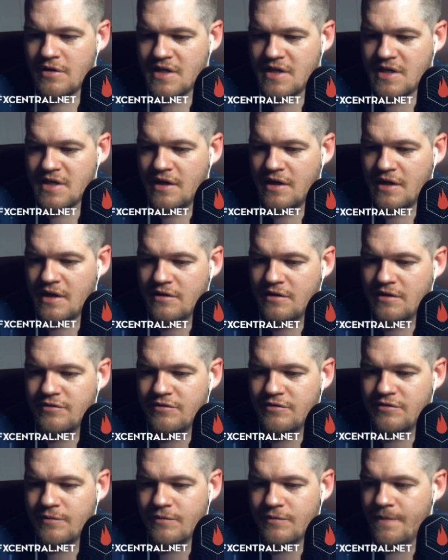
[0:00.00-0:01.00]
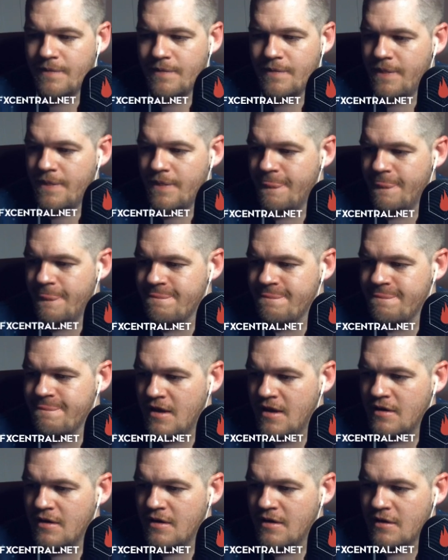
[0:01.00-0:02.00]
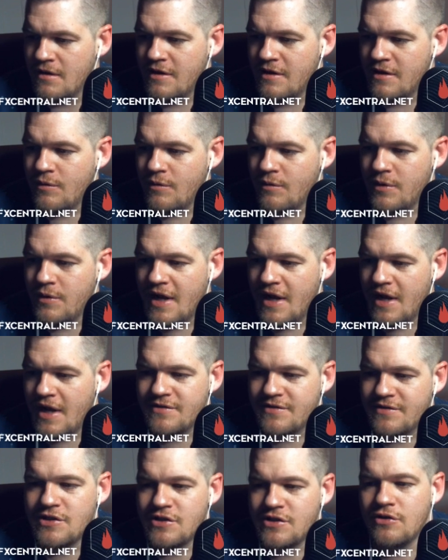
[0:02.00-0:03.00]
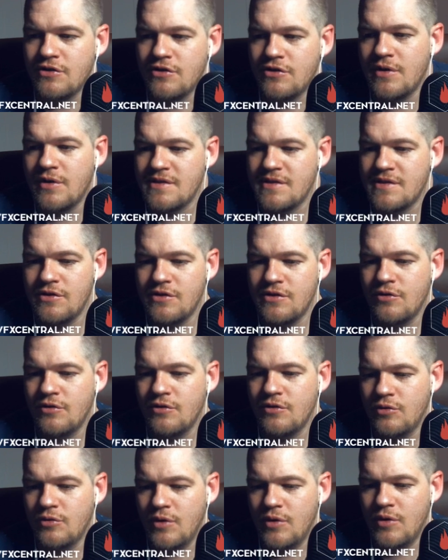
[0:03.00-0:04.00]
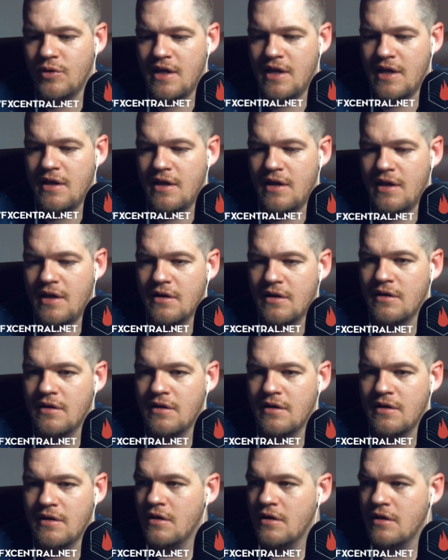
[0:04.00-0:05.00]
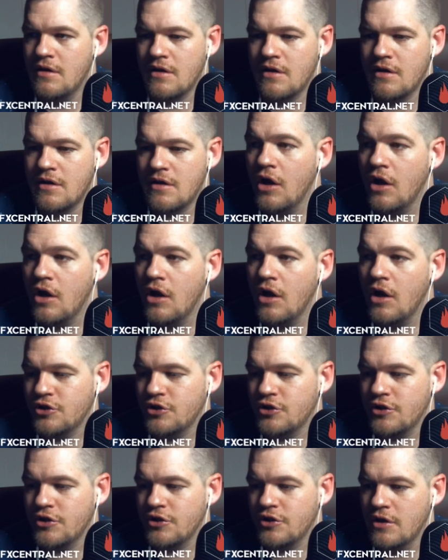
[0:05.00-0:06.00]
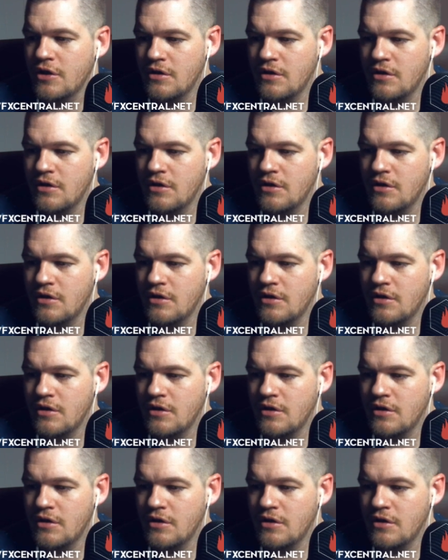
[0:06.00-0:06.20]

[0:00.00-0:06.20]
it is, kind of. I think what we'd have to do is do a color